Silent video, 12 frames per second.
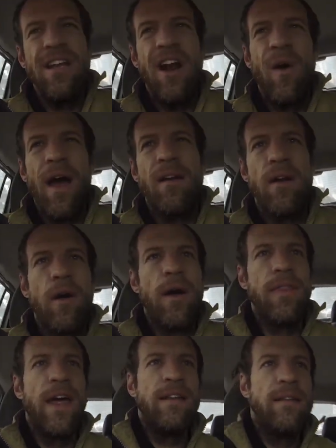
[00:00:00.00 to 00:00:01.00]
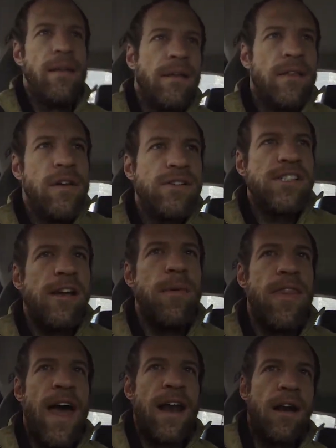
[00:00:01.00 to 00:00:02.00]
You know, I don't know. That there's some
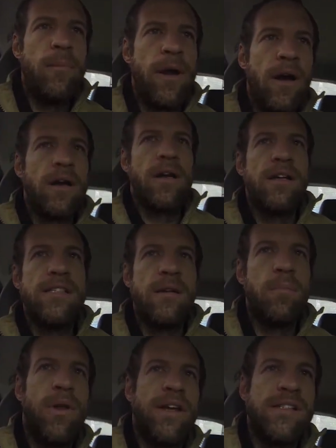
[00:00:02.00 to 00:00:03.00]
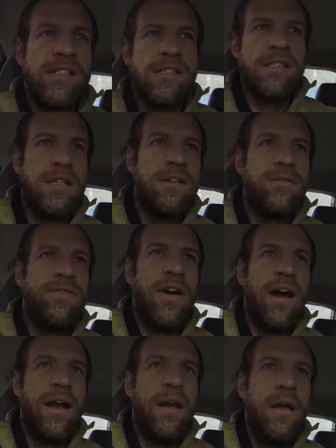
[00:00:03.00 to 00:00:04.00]
of that in America. Some places that you
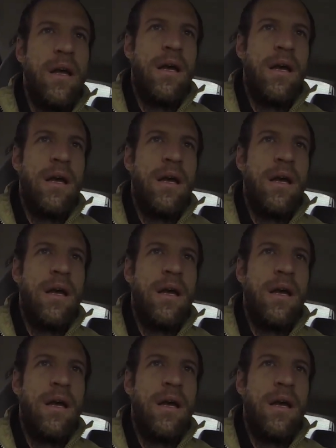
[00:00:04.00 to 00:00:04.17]
find.